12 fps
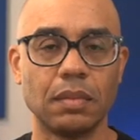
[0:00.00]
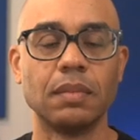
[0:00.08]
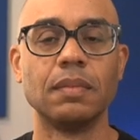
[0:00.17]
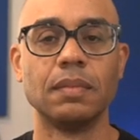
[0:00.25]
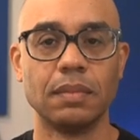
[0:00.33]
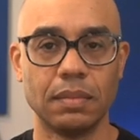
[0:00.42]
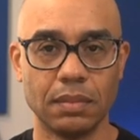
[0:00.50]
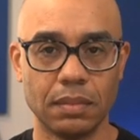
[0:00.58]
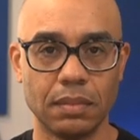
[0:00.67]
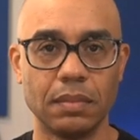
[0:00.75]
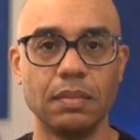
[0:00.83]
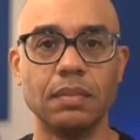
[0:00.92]

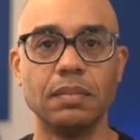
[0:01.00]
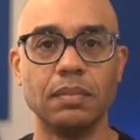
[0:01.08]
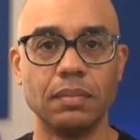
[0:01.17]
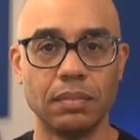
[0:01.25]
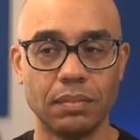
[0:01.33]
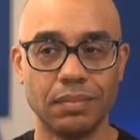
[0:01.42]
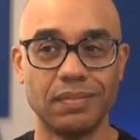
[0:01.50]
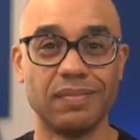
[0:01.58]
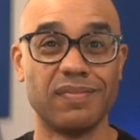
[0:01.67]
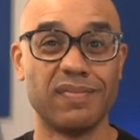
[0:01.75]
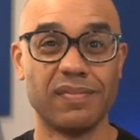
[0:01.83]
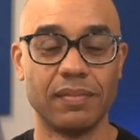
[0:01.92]

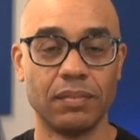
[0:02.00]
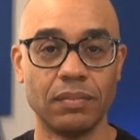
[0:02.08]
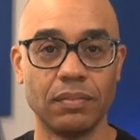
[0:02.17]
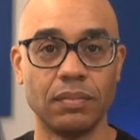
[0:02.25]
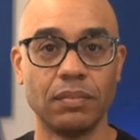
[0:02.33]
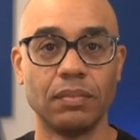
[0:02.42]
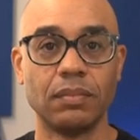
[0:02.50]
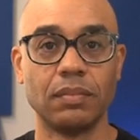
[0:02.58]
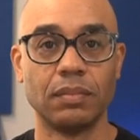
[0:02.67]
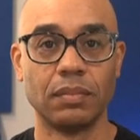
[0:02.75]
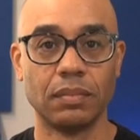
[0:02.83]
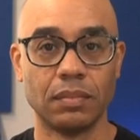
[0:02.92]

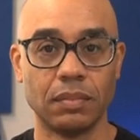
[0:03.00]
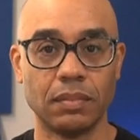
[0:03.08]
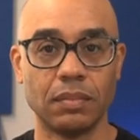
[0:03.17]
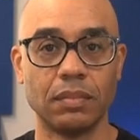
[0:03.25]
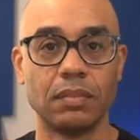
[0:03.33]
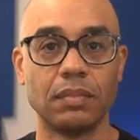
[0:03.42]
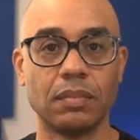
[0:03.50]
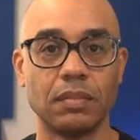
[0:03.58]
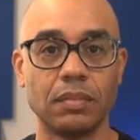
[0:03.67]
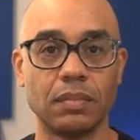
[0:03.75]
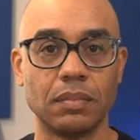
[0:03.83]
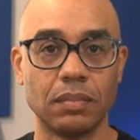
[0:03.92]

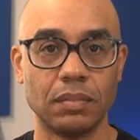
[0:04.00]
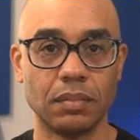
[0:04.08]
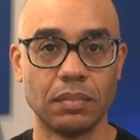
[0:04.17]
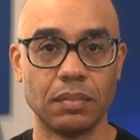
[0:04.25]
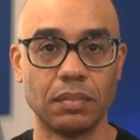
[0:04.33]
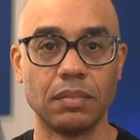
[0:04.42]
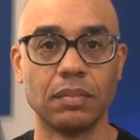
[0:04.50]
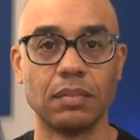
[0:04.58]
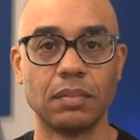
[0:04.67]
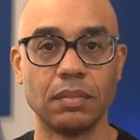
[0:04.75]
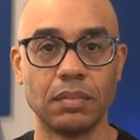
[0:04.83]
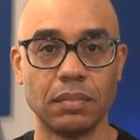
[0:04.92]

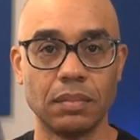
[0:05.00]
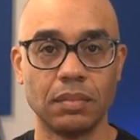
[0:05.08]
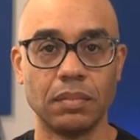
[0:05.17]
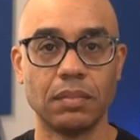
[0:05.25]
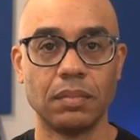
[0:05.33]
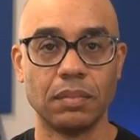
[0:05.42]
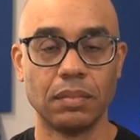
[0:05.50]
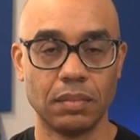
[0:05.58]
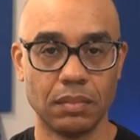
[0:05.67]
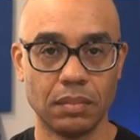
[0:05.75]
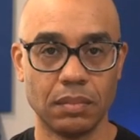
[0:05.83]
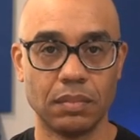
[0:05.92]

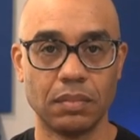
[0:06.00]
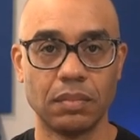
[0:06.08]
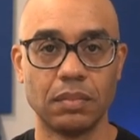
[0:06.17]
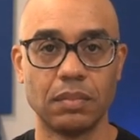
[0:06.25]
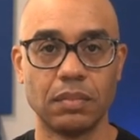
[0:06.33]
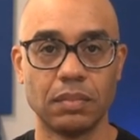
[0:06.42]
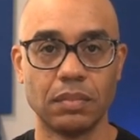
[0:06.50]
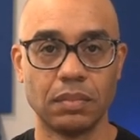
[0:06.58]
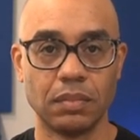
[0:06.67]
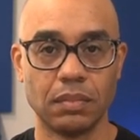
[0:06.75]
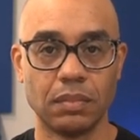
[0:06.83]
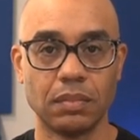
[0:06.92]

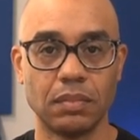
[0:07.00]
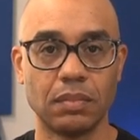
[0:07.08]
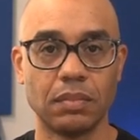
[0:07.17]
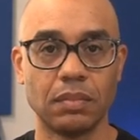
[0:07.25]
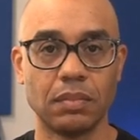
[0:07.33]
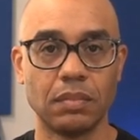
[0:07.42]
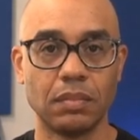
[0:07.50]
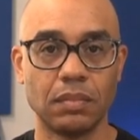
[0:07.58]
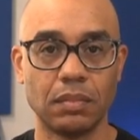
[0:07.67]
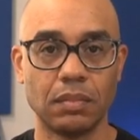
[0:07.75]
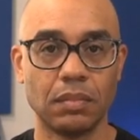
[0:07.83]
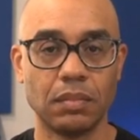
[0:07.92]
[no speech]